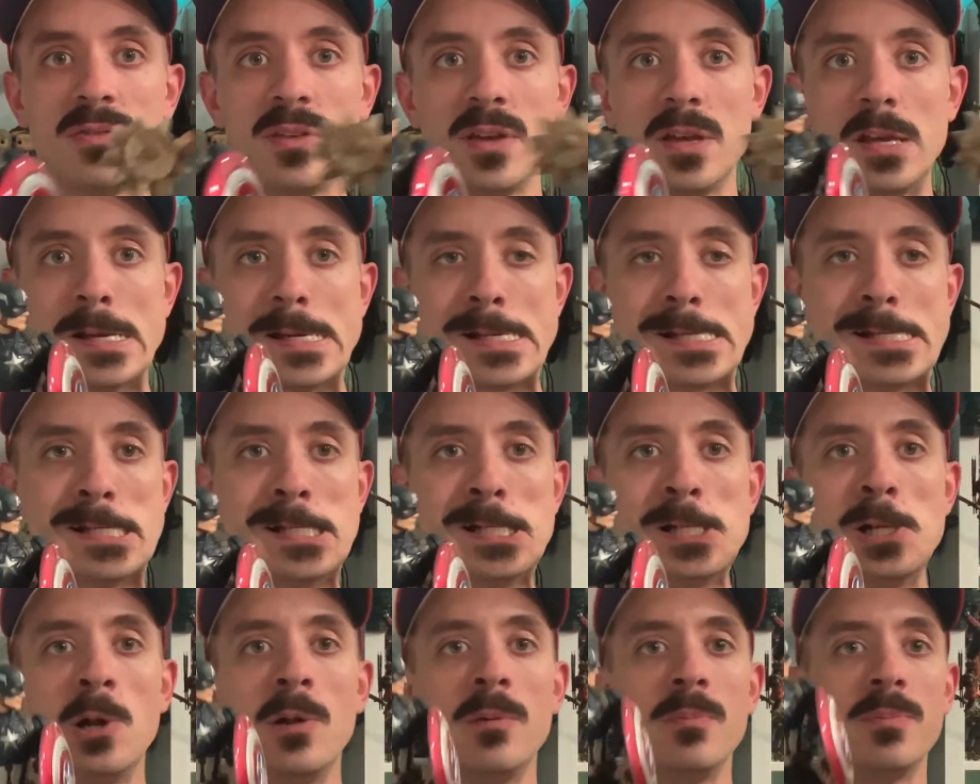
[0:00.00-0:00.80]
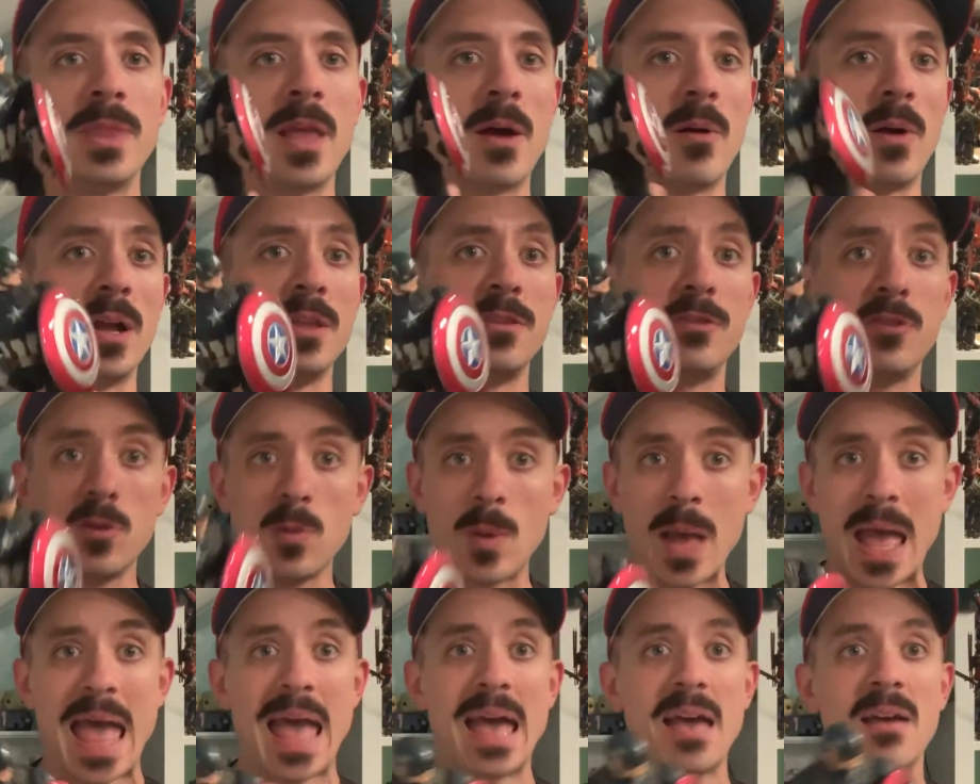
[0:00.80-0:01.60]
figure. Now I
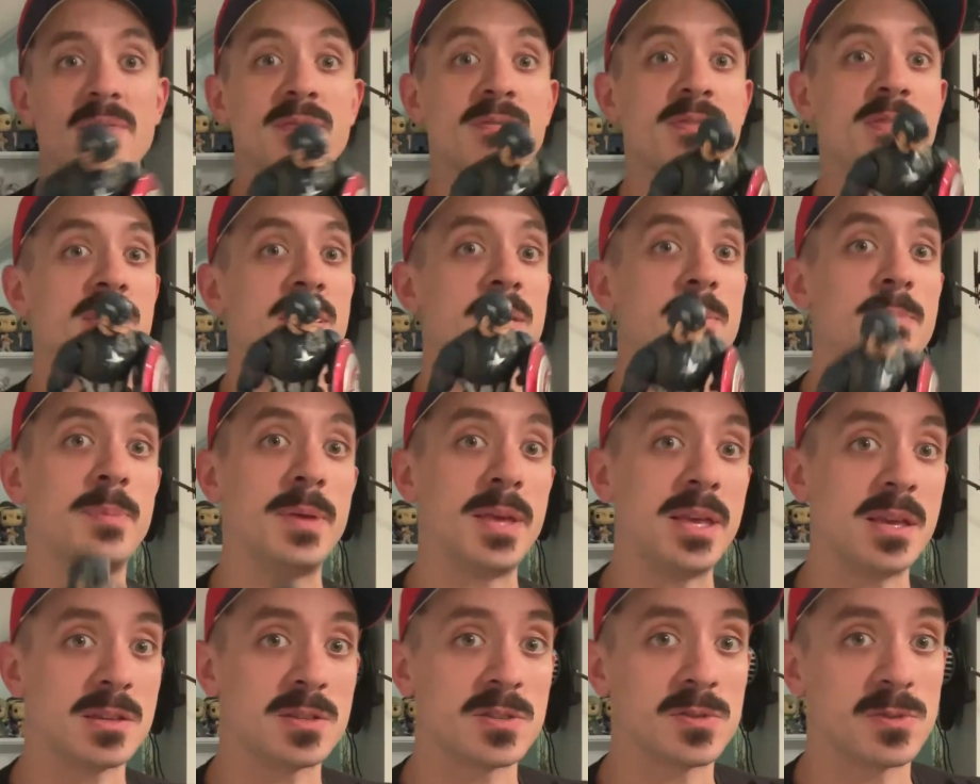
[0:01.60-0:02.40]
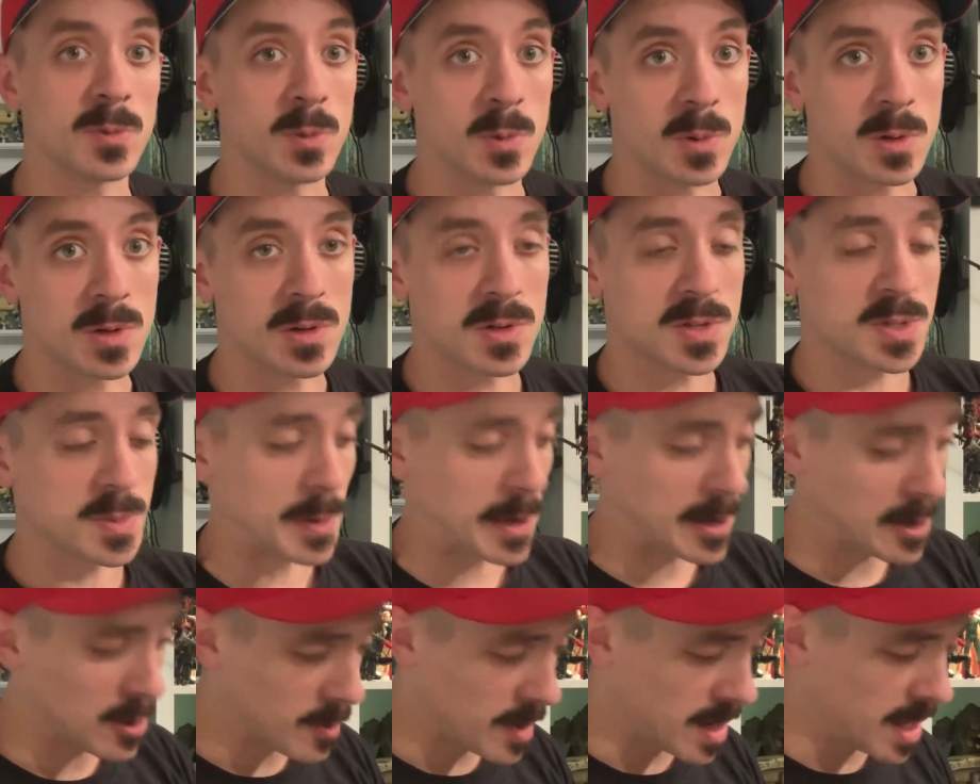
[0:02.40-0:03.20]
do have the P S four
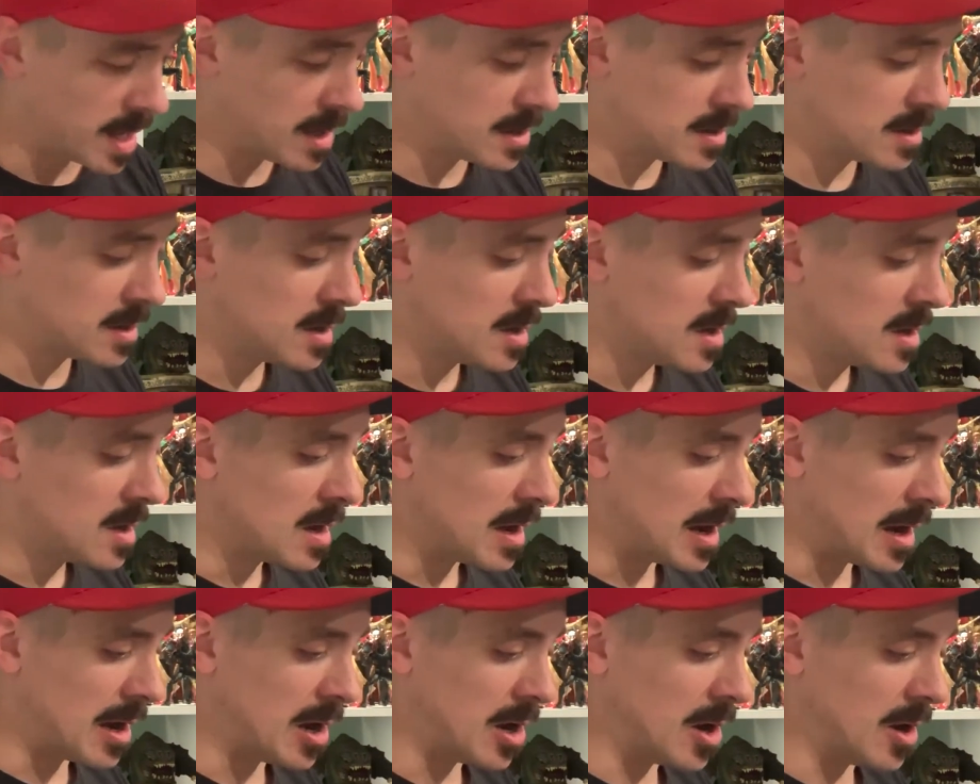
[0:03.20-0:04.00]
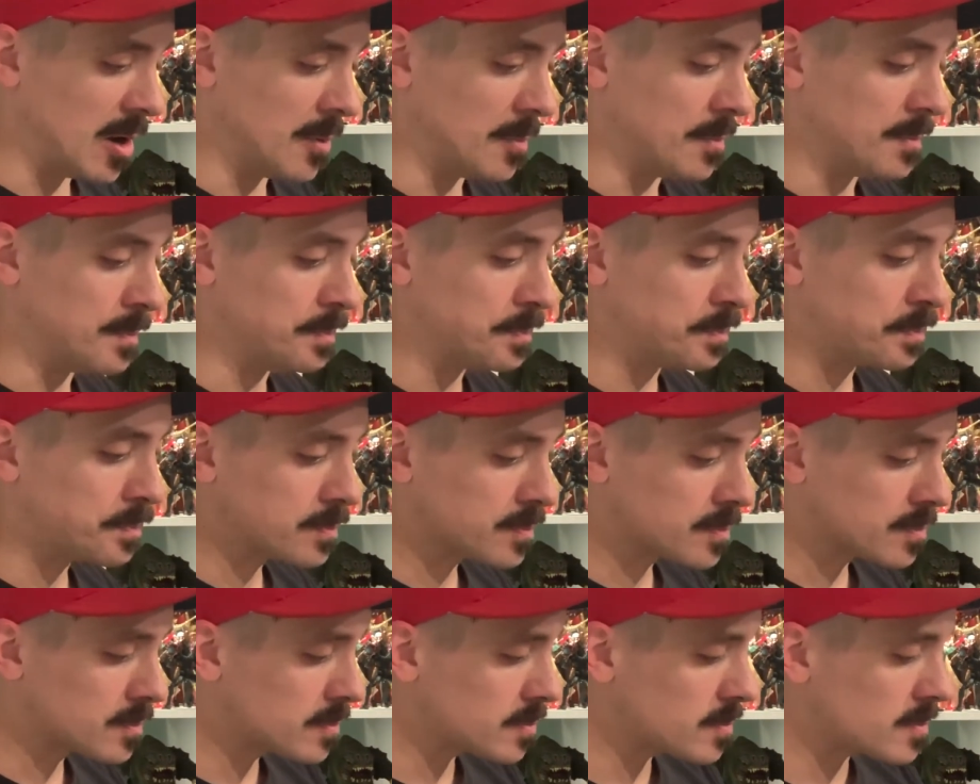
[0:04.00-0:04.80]
Spider-Man um,
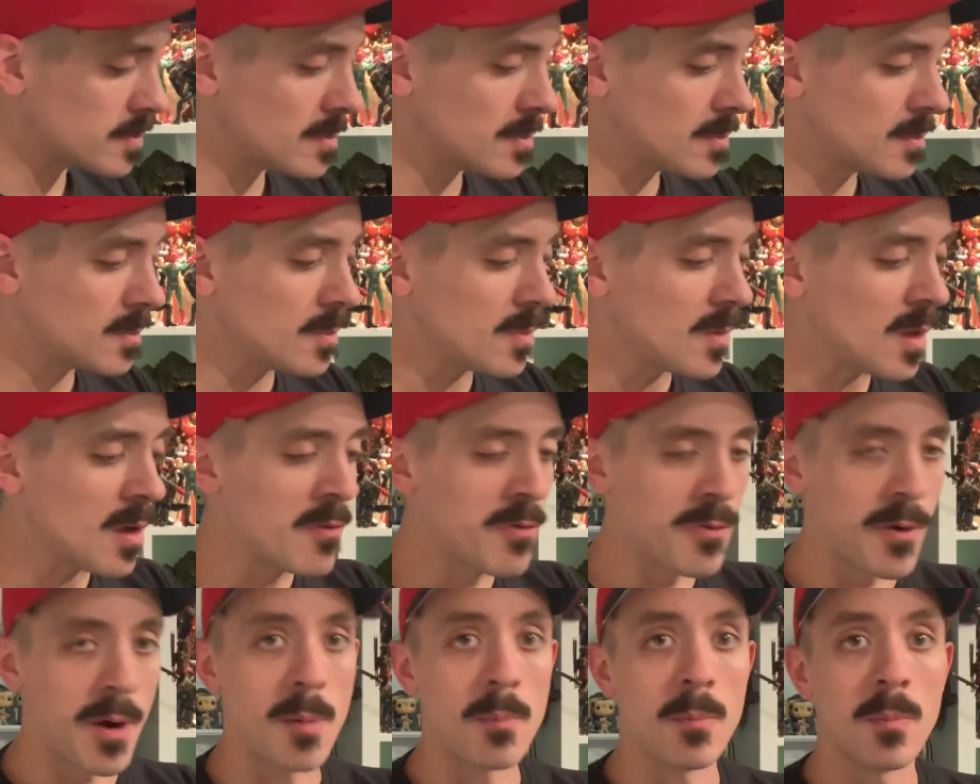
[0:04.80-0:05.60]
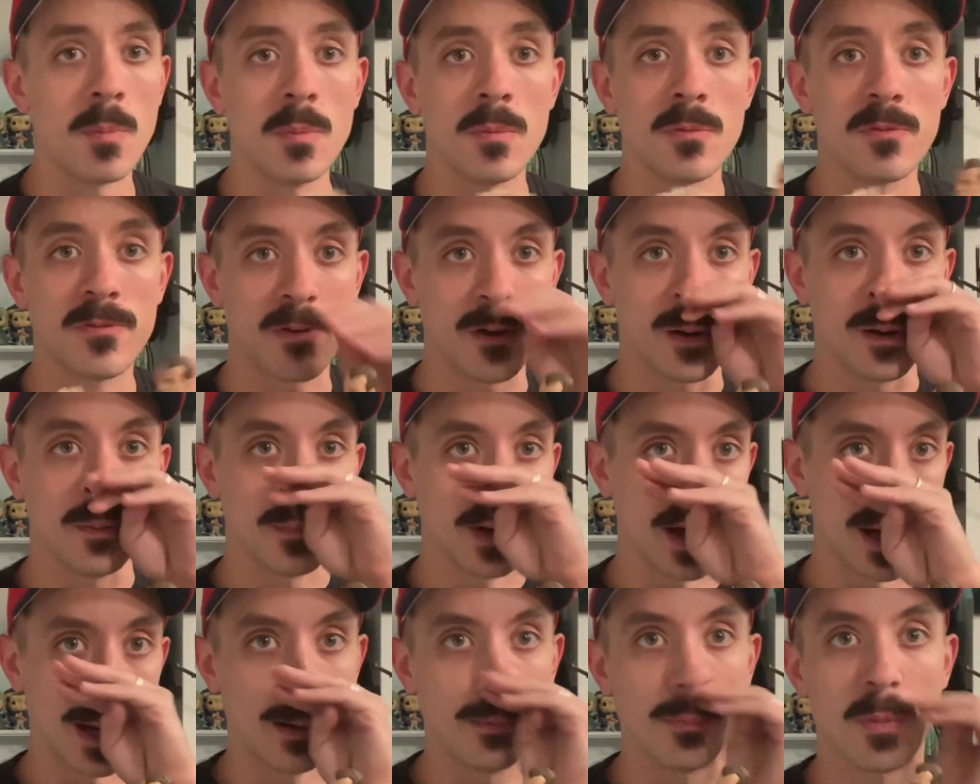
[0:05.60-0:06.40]
from
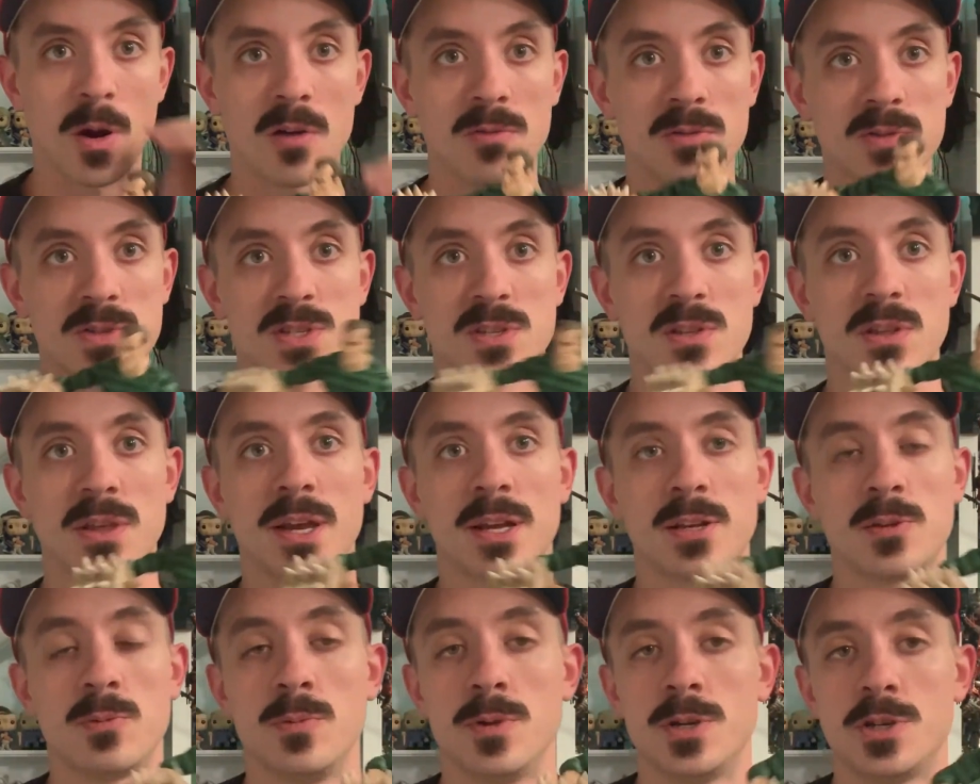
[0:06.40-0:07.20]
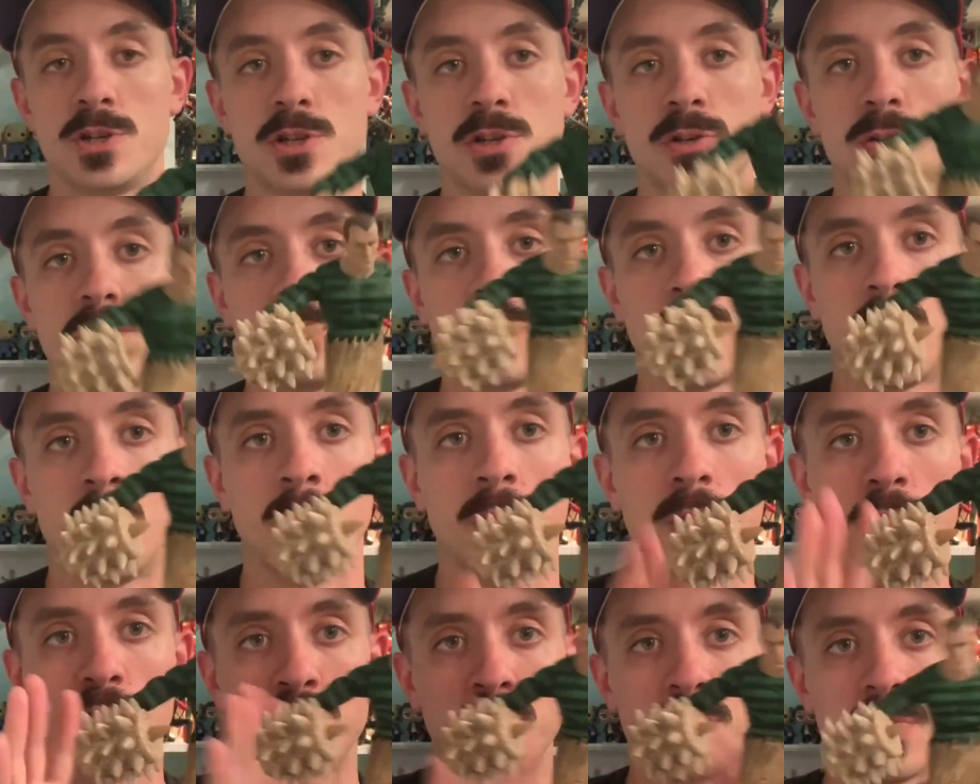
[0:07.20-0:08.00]
from uh, Marvel Select, which I'll
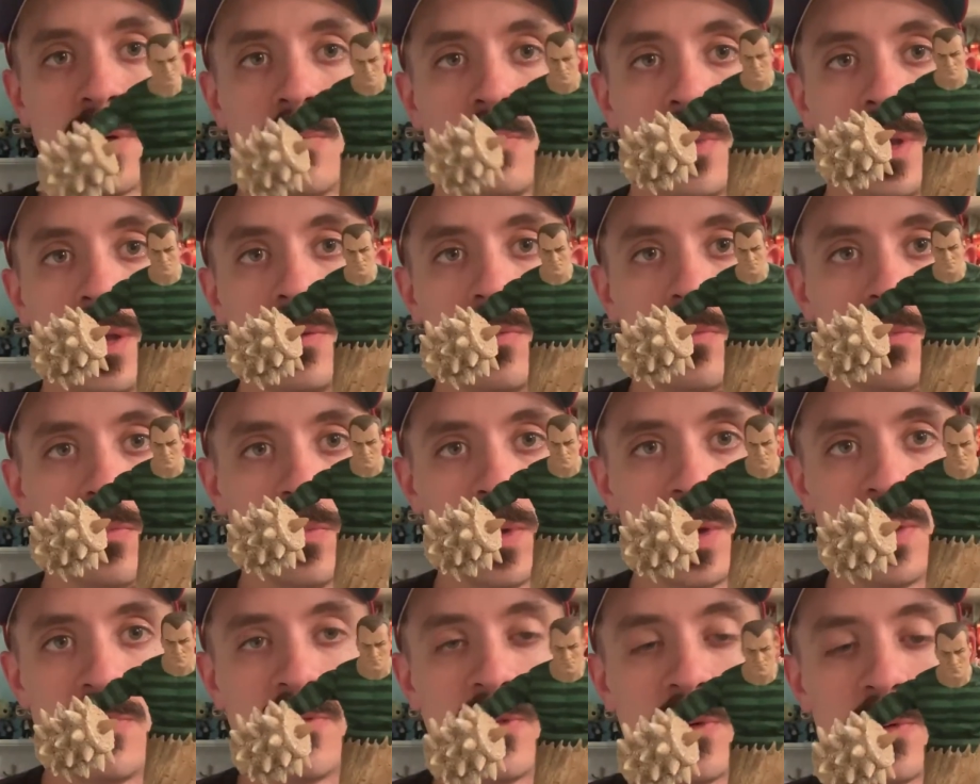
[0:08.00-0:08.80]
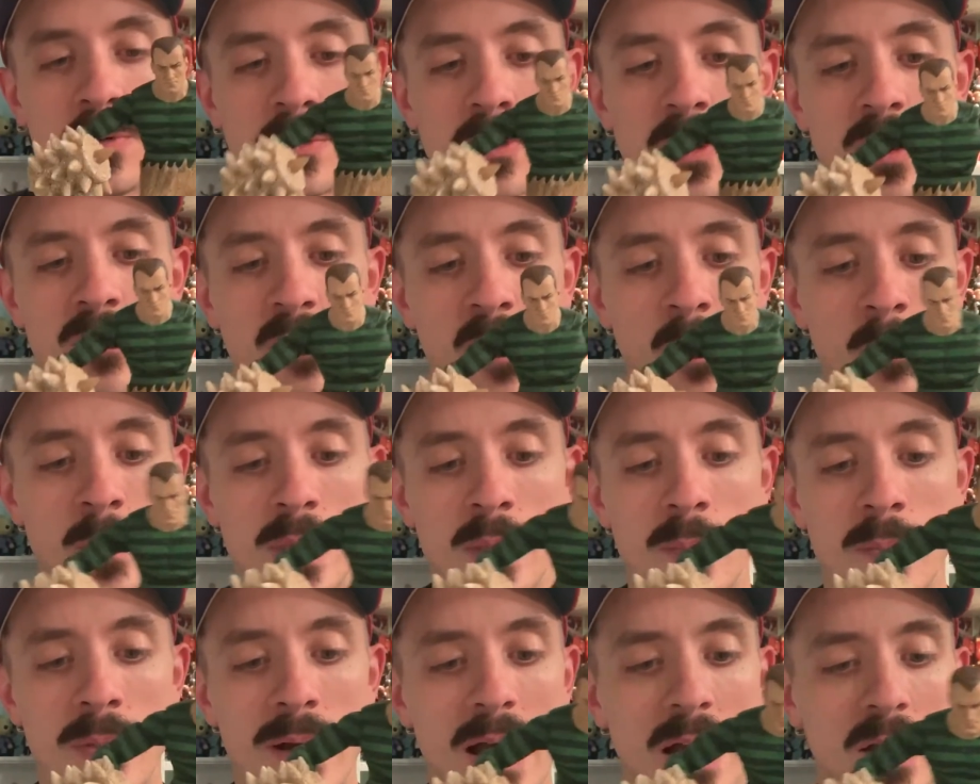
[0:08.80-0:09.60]
make sure that we we photograph him
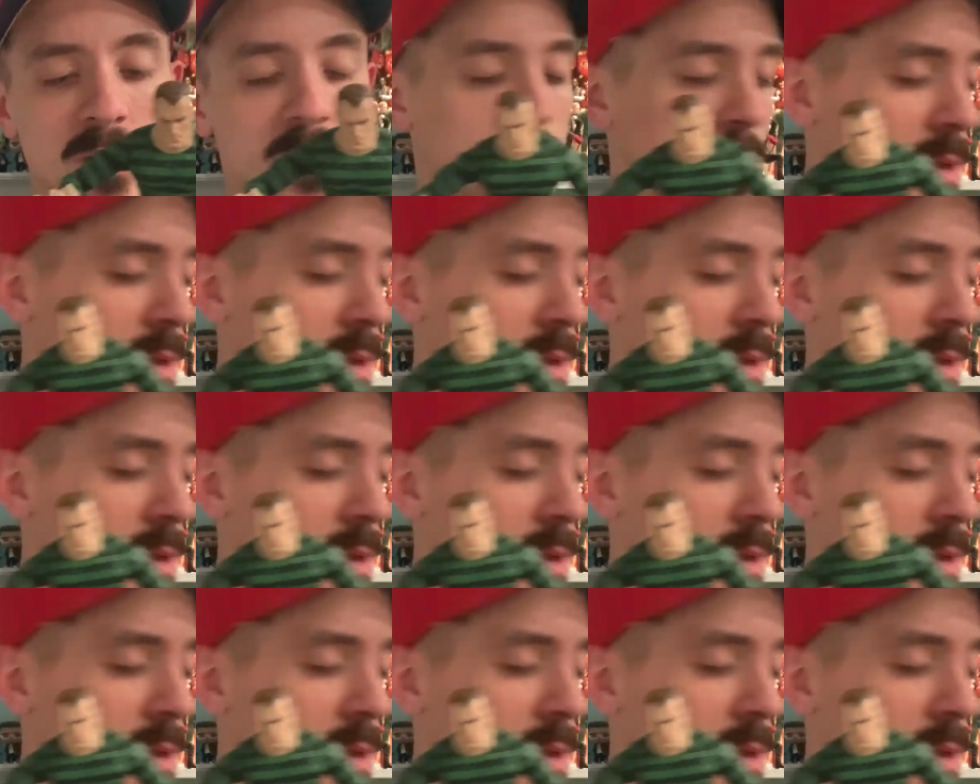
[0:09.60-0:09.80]
in the box